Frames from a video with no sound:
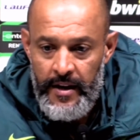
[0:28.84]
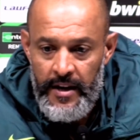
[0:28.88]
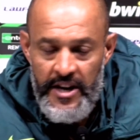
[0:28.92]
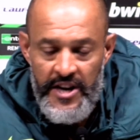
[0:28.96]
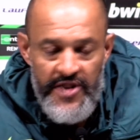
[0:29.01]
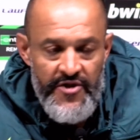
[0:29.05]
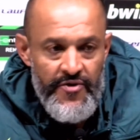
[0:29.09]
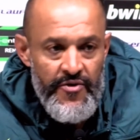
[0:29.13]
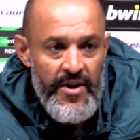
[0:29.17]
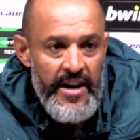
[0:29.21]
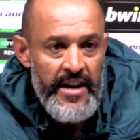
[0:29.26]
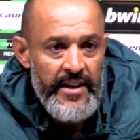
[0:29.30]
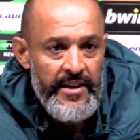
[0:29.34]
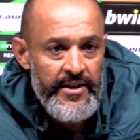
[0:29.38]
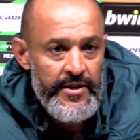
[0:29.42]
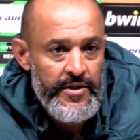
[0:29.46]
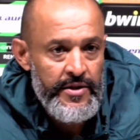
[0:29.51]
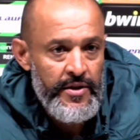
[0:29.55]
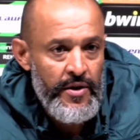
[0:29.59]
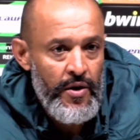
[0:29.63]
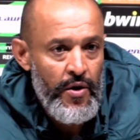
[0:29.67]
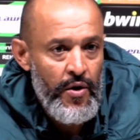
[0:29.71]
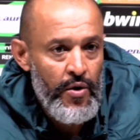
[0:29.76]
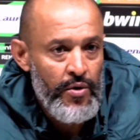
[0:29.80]

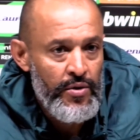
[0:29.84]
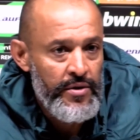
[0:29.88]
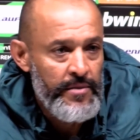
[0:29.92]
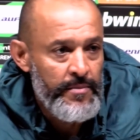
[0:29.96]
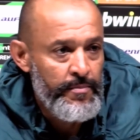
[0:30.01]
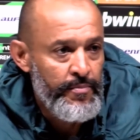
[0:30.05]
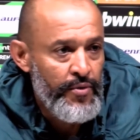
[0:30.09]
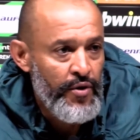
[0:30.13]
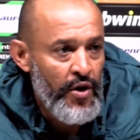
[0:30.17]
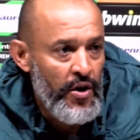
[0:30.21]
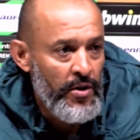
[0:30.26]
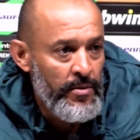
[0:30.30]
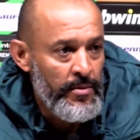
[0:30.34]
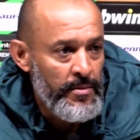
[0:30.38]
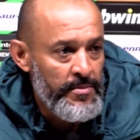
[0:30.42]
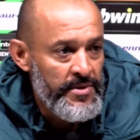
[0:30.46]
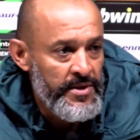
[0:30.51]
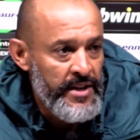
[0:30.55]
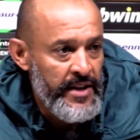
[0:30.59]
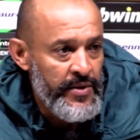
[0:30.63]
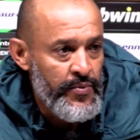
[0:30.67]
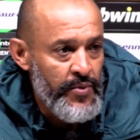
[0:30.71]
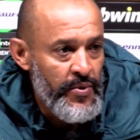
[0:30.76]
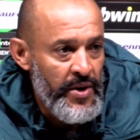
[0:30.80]
erase all the
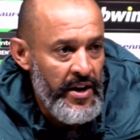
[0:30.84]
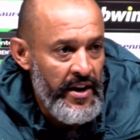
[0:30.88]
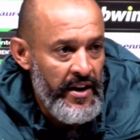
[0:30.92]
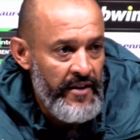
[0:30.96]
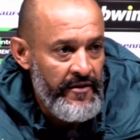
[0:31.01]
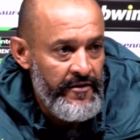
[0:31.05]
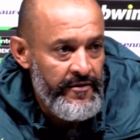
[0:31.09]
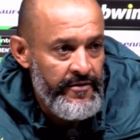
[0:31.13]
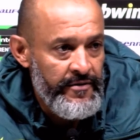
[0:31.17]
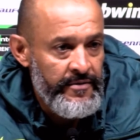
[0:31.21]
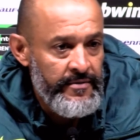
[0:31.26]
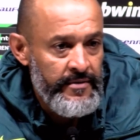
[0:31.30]
problems that we have,